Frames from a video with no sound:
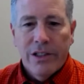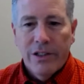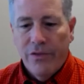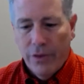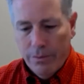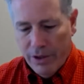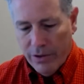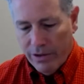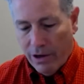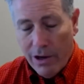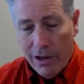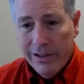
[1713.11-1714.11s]
So for
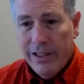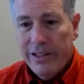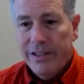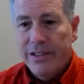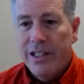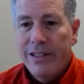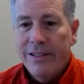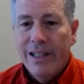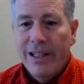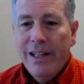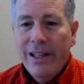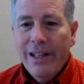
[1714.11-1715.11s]
all of these things,
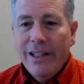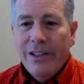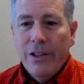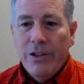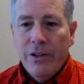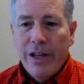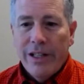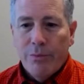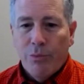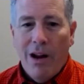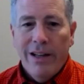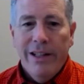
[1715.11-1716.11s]
you guys
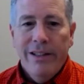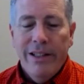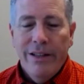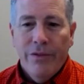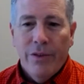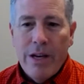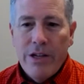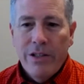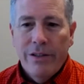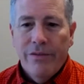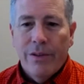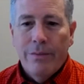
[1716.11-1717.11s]
brought in the
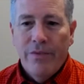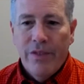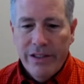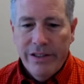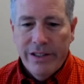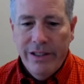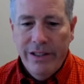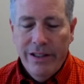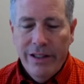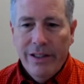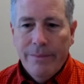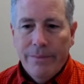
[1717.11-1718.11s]
information from Vista.
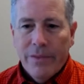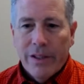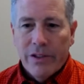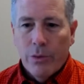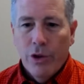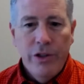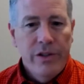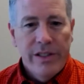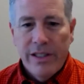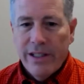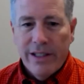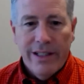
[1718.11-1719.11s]
So we're using
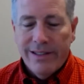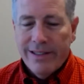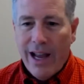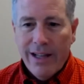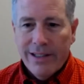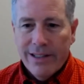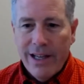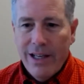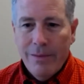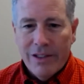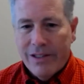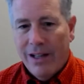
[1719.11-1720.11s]
the exact
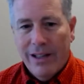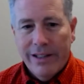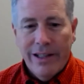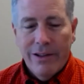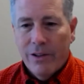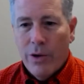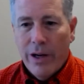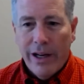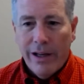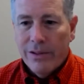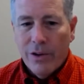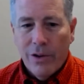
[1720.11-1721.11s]
same, it's not like they're going
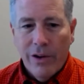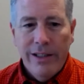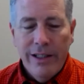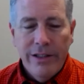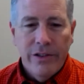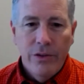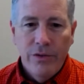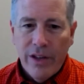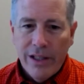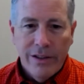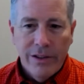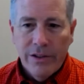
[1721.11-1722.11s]
out and creating these new
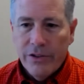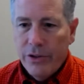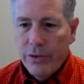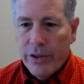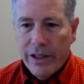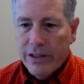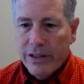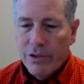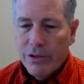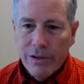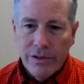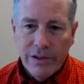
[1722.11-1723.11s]
vendors, new
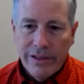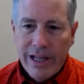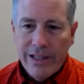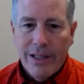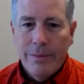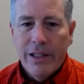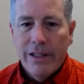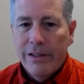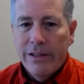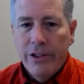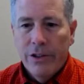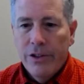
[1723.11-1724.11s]
customers, that type of thing.
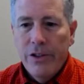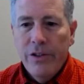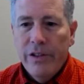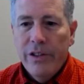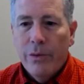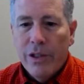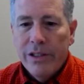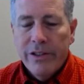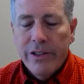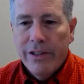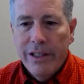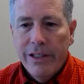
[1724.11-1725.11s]
You're using the ones
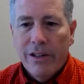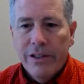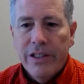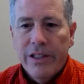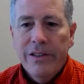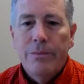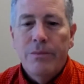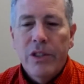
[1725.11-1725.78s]
that are in our system.